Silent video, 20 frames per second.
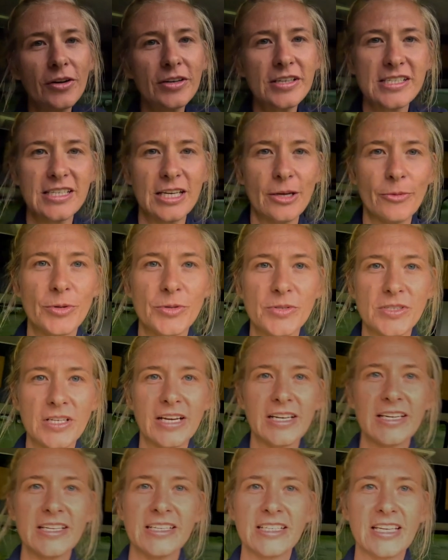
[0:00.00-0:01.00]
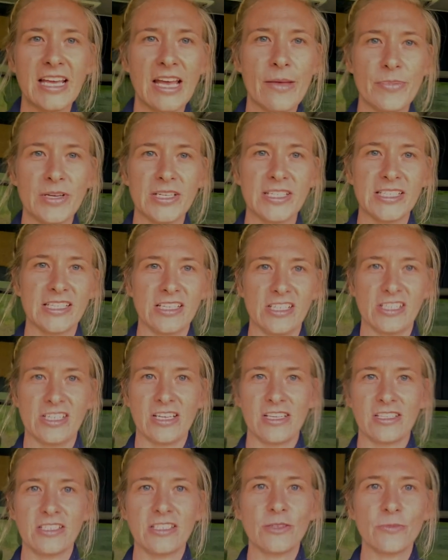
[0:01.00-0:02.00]
honestly, we were starting to get a bit
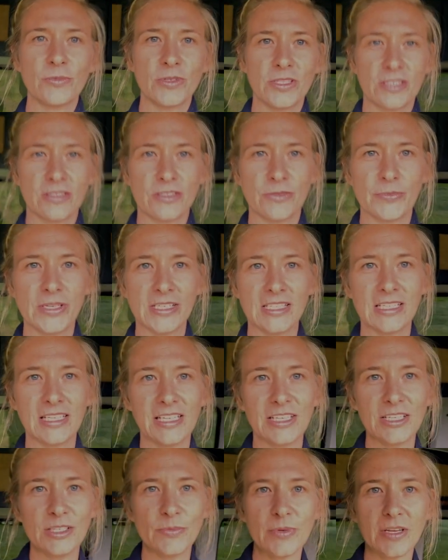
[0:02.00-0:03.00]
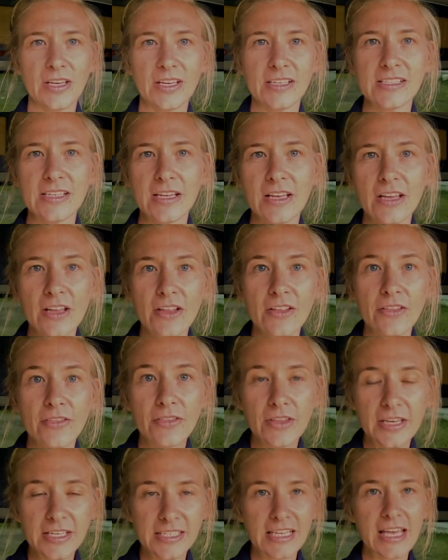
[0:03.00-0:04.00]
disenchanted with Switzerland because
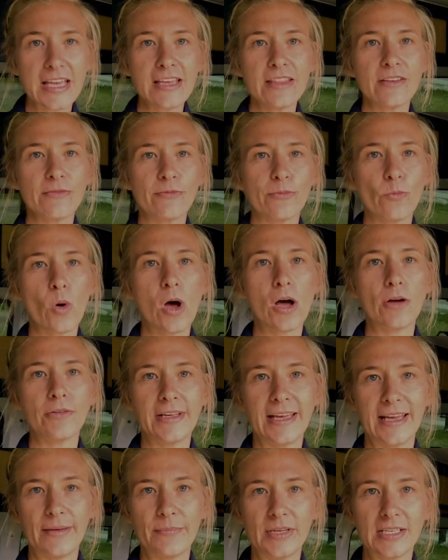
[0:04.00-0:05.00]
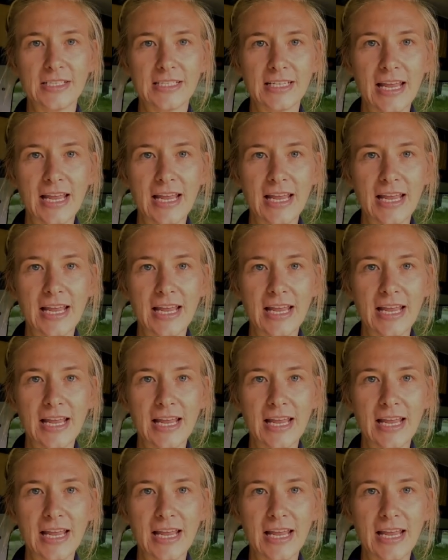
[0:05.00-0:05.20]
they say that wild camping's